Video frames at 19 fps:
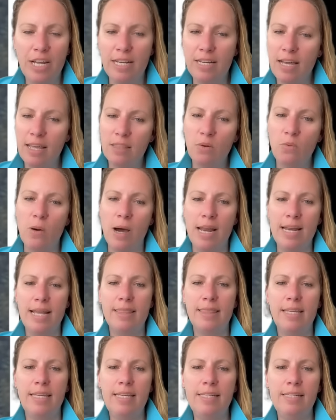another one
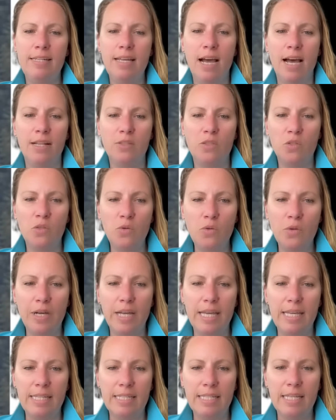at the ETH
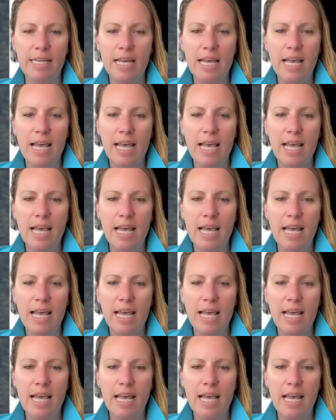Zurich,